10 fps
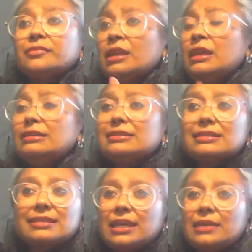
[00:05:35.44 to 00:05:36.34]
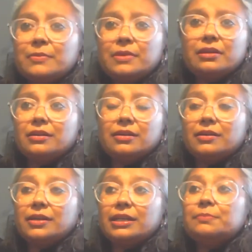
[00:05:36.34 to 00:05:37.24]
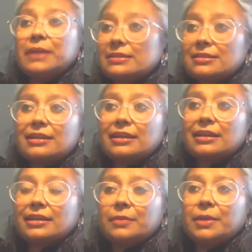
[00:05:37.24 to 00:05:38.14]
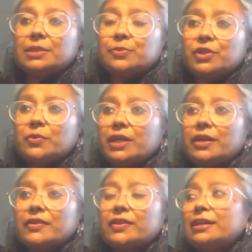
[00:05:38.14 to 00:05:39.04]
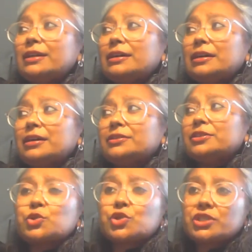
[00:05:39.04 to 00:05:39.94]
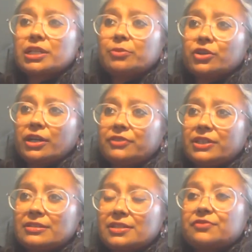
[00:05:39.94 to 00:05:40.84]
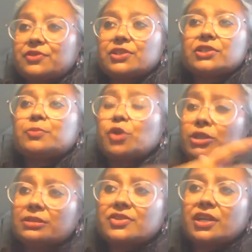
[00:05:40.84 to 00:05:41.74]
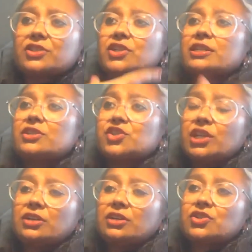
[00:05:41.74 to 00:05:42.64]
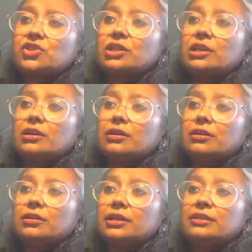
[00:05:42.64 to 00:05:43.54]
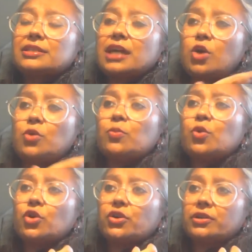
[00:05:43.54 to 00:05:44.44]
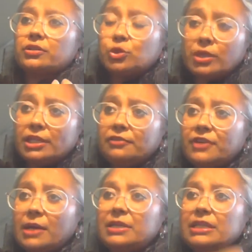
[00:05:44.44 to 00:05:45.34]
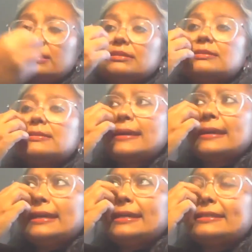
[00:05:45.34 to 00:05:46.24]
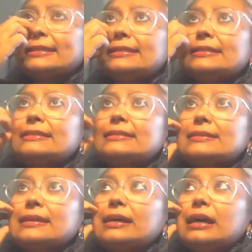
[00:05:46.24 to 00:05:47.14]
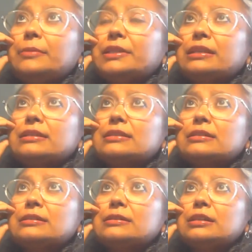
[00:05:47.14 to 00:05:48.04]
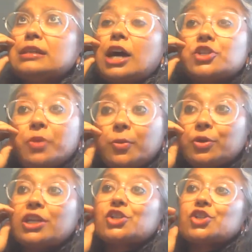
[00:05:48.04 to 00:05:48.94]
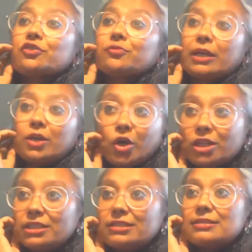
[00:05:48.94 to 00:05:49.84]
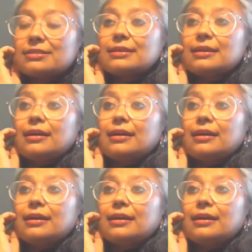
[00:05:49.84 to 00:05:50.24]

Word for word: And it's the same in places like Kamathipura, where the social demographic is different. The brothel structure has changed. It's now more nuclear families. It is, I mean, there's a large population of Bengalis,